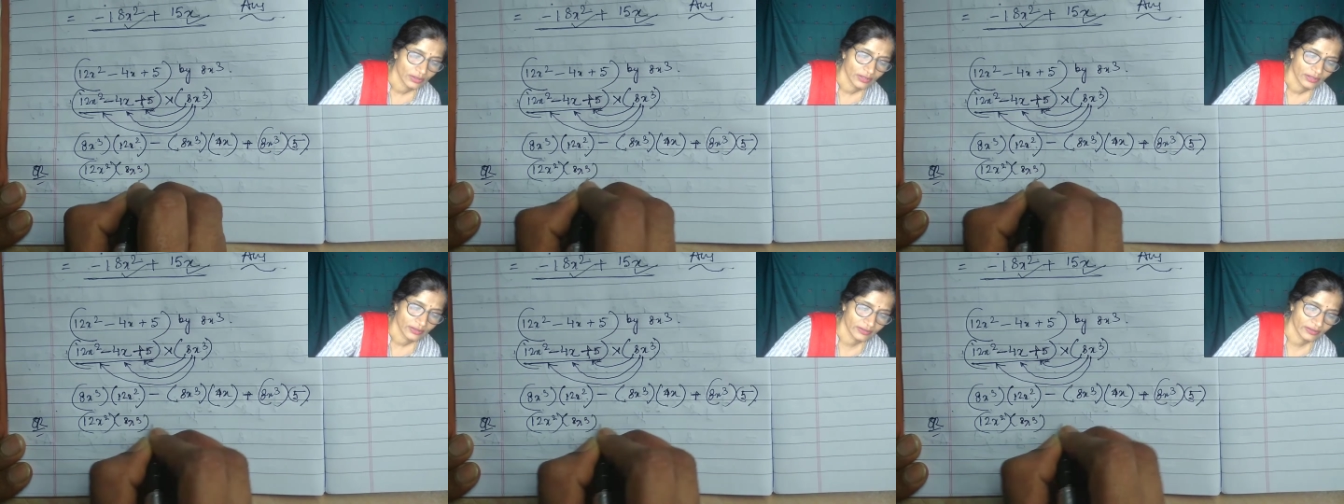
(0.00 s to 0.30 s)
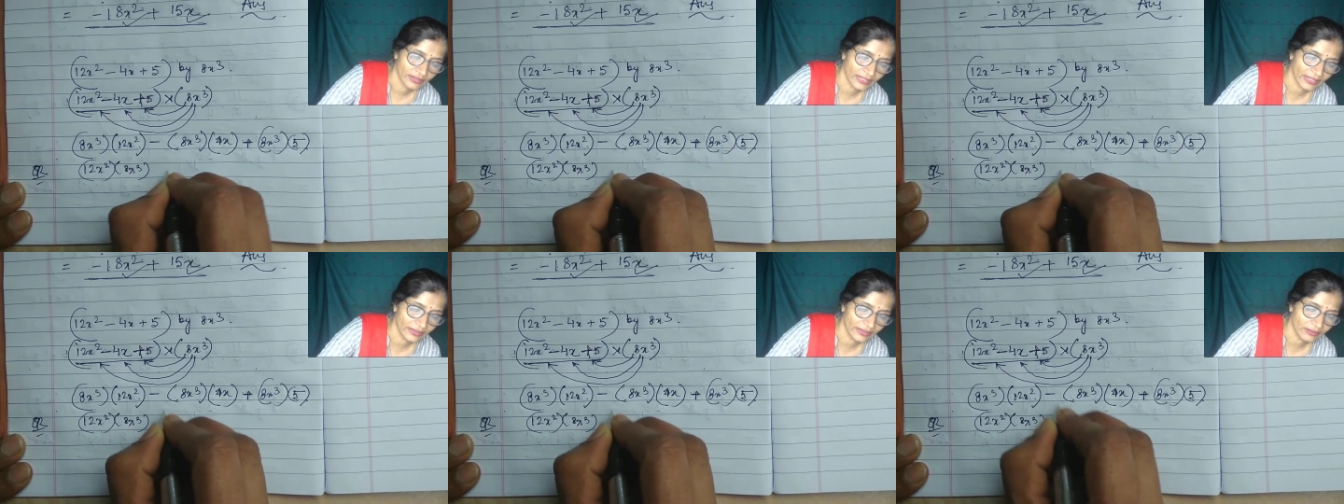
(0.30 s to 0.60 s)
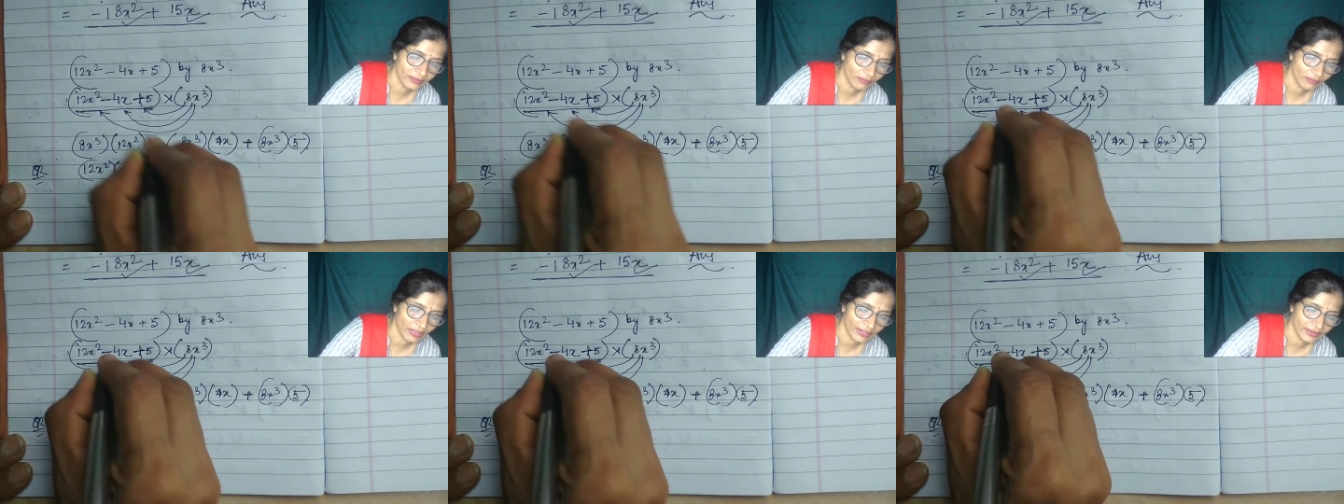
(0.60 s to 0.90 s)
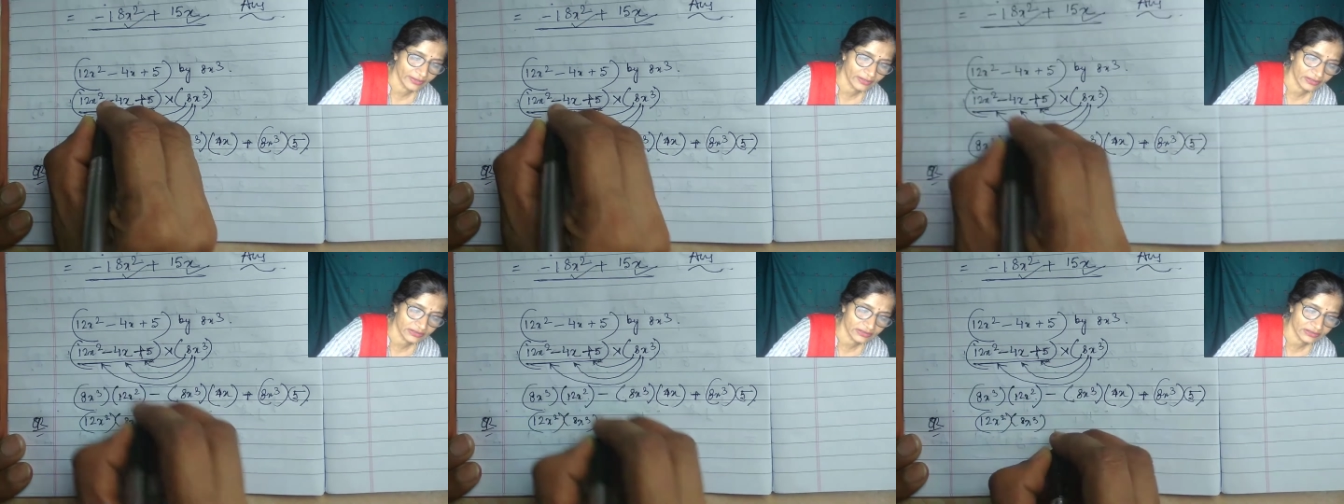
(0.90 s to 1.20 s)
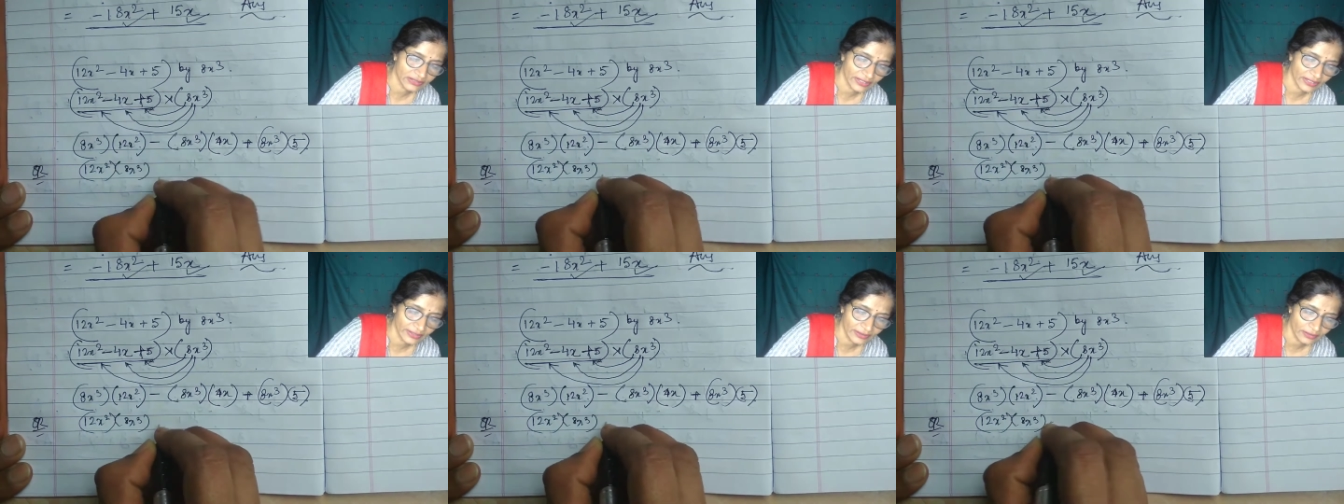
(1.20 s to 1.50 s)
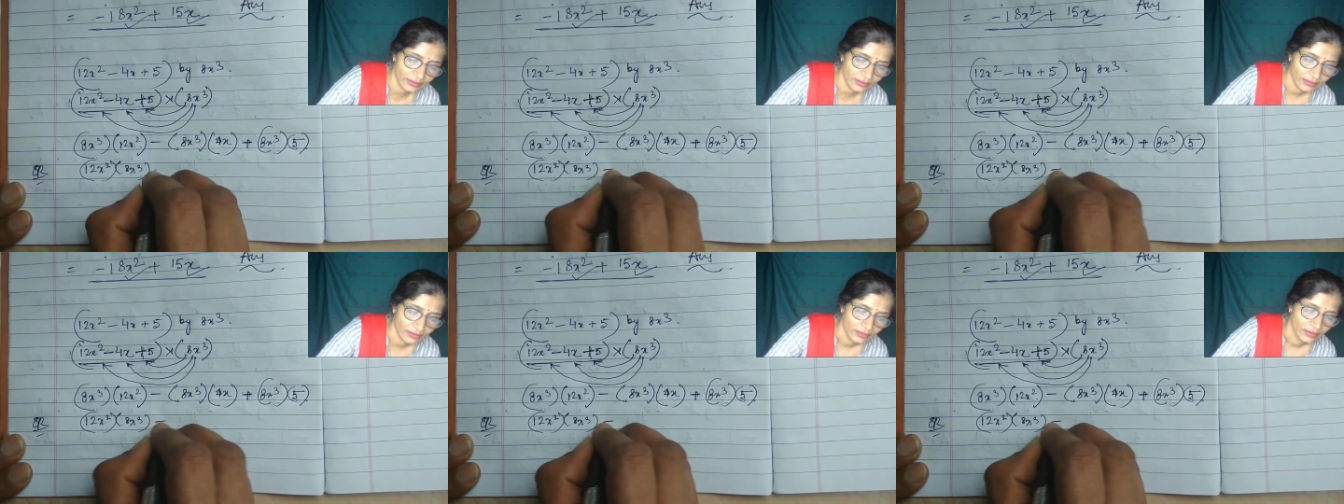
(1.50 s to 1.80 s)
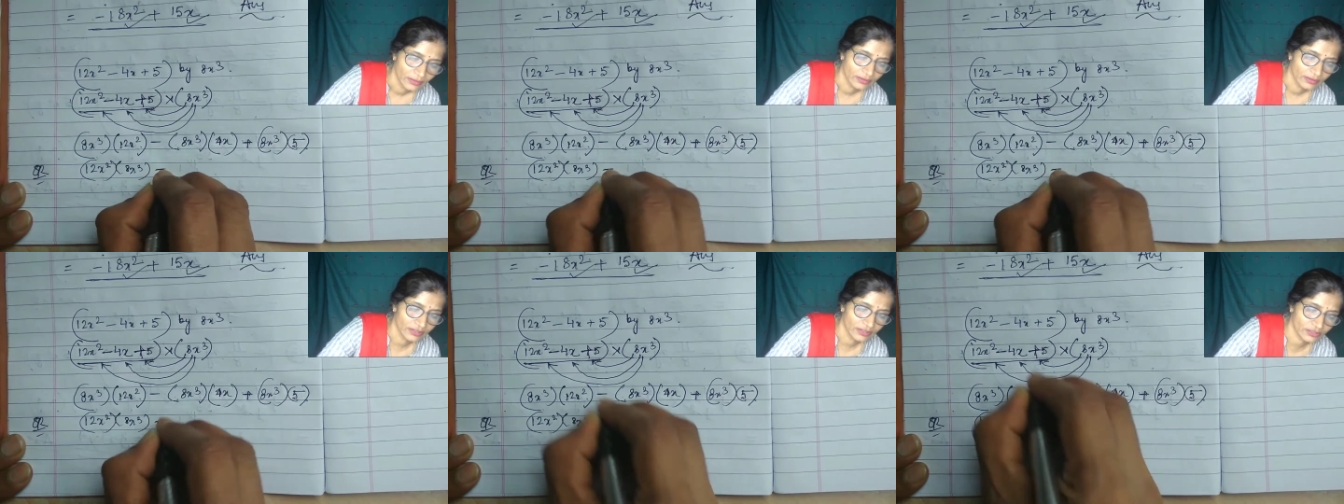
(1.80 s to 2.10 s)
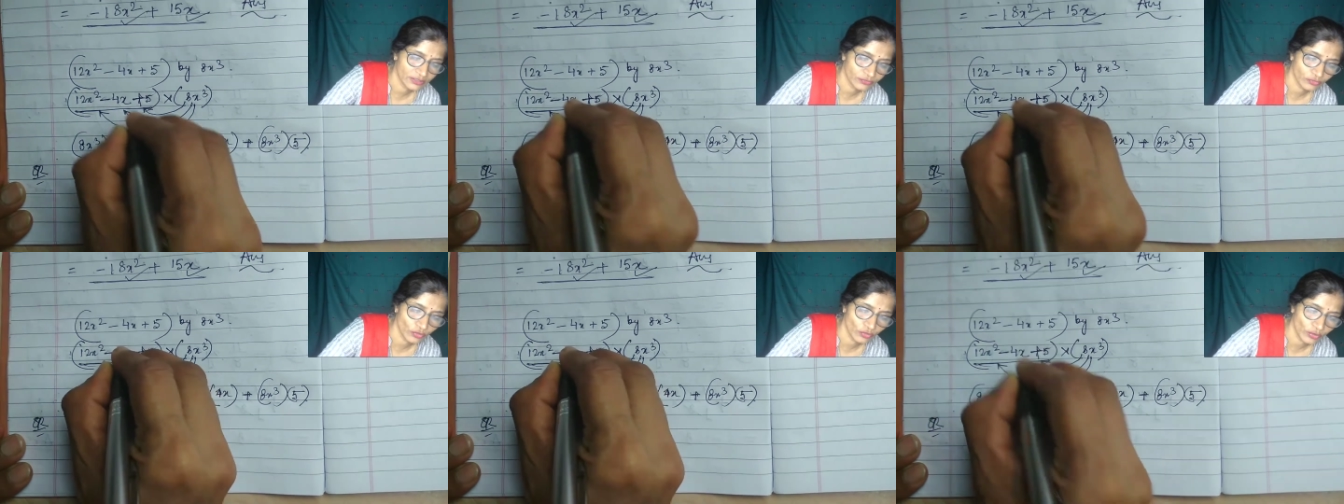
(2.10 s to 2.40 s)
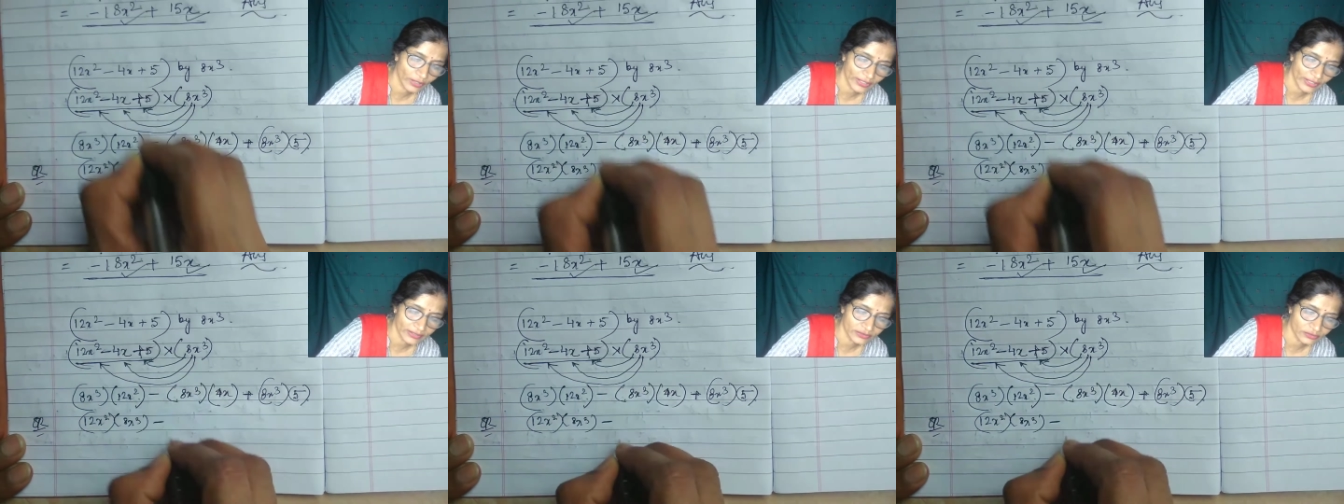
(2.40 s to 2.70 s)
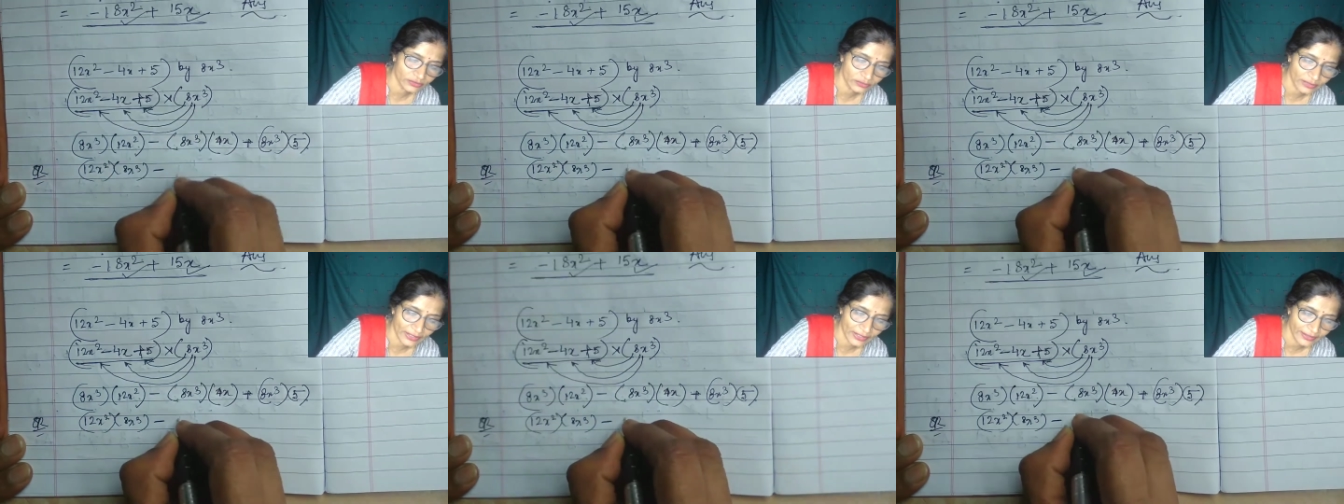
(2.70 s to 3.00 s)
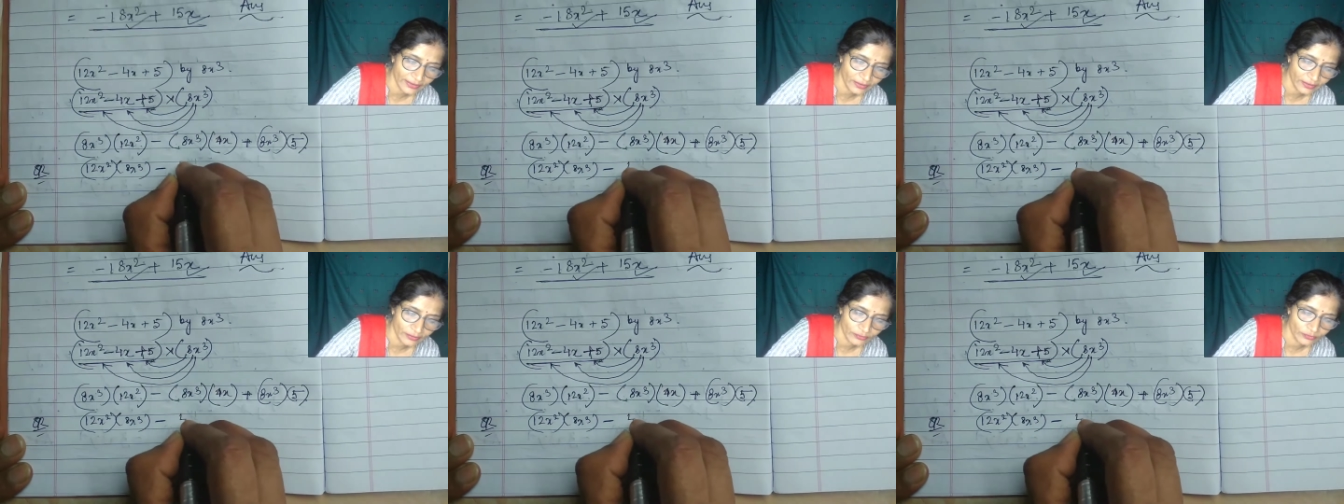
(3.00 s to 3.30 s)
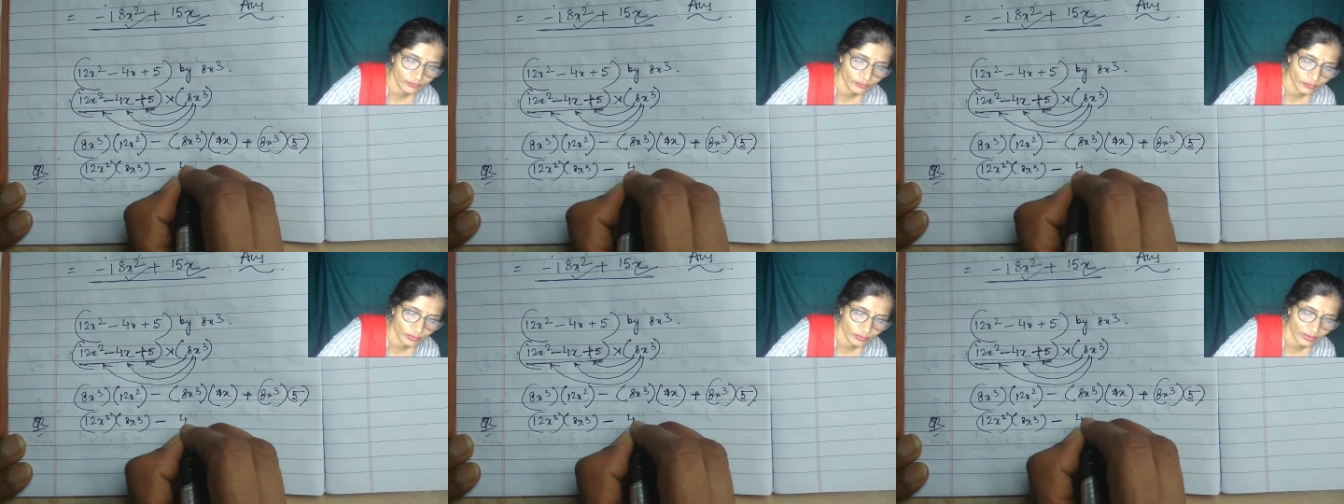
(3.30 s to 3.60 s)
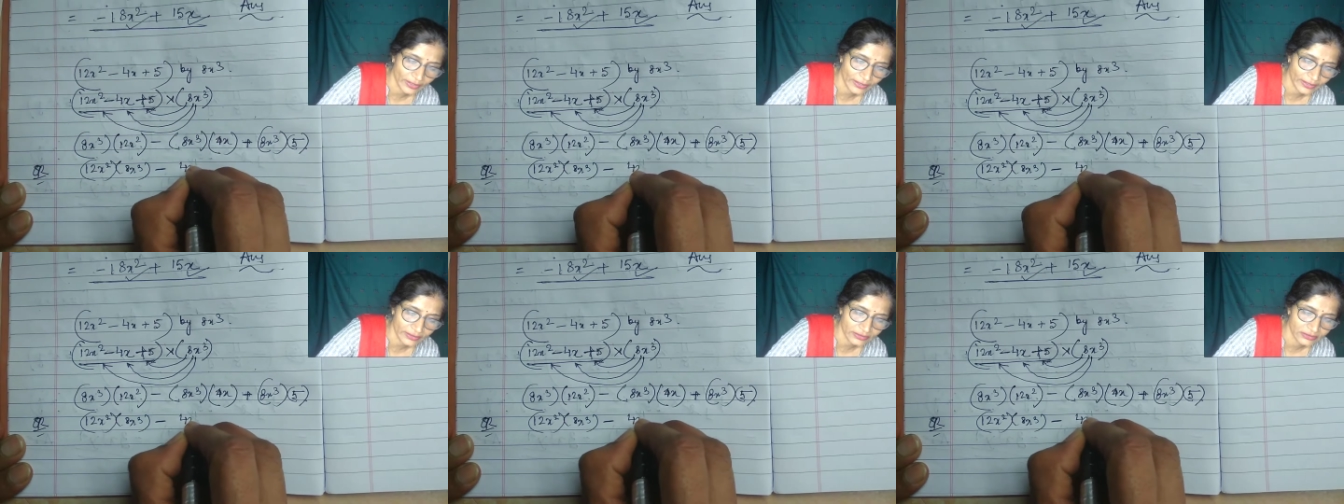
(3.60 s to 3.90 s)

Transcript: Then minus sign, this 4x you write 4x